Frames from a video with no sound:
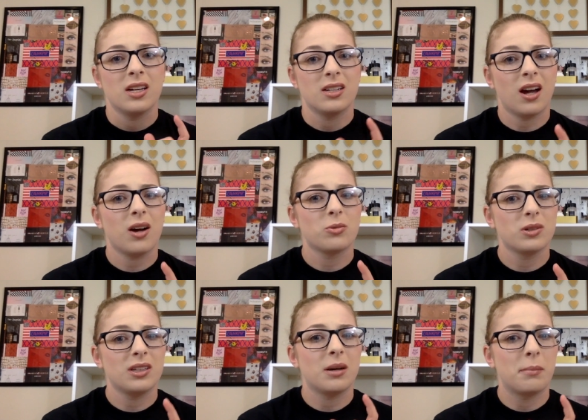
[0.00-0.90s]
not
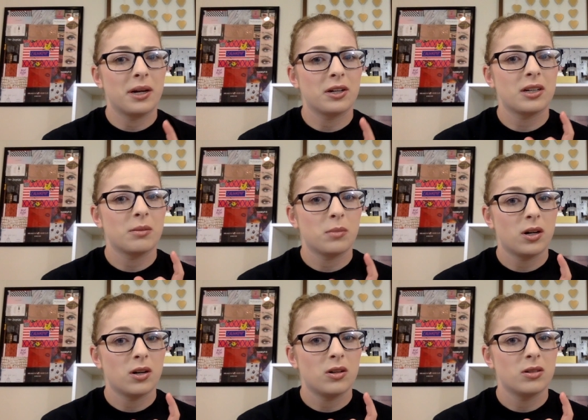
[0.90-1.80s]
really American
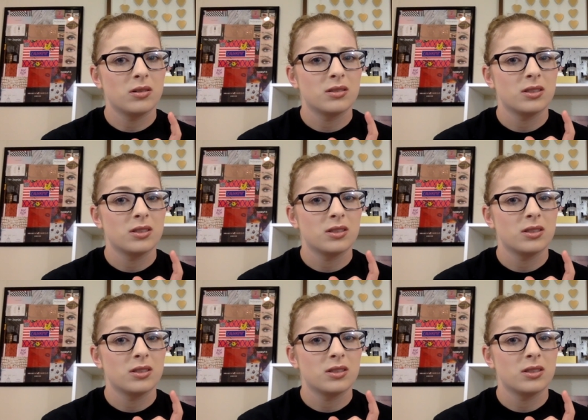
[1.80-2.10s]
mall.